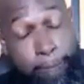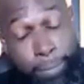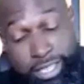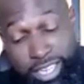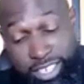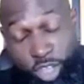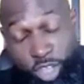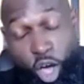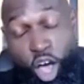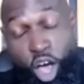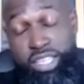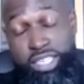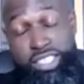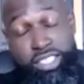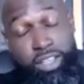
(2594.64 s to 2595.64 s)
But there's
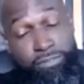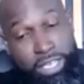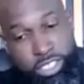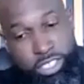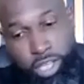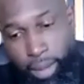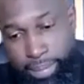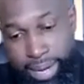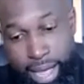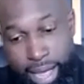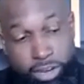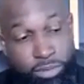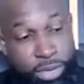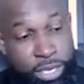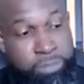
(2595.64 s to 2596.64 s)
all of this stuff that's coming
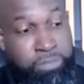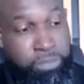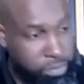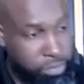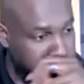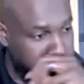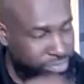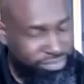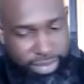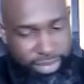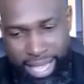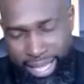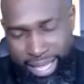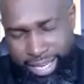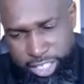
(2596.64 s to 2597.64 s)
out of me.
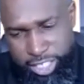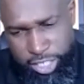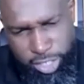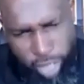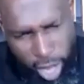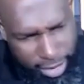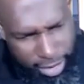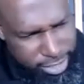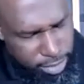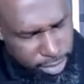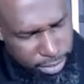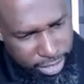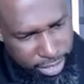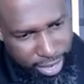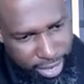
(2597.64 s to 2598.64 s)
And then she's talking to
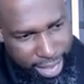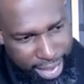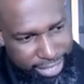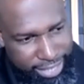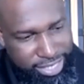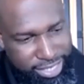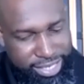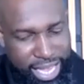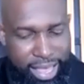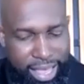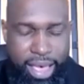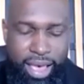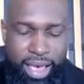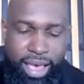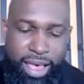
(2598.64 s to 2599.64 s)
me and she's like,